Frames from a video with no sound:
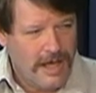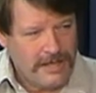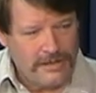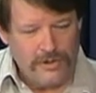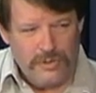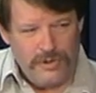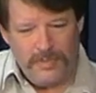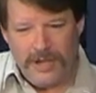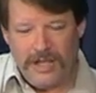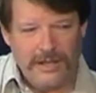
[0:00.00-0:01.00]
And so you put
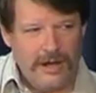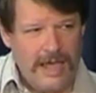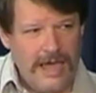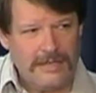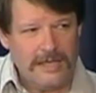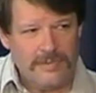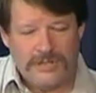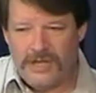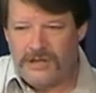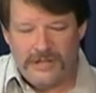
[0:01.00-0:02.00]
money in there at
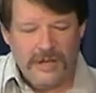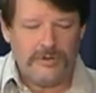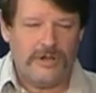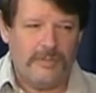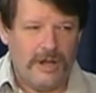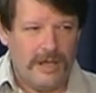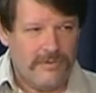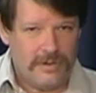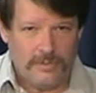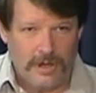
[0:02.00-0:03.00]
18%, you're doubling your money
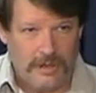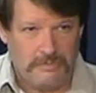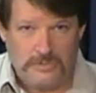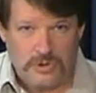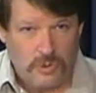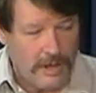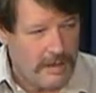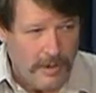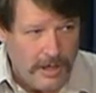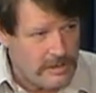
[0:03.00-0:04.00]
every, what, 20
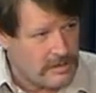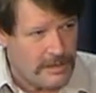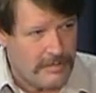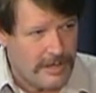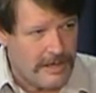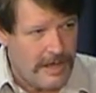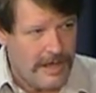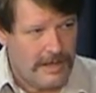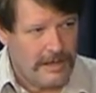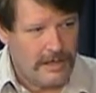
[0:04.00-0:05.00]
months or something like that.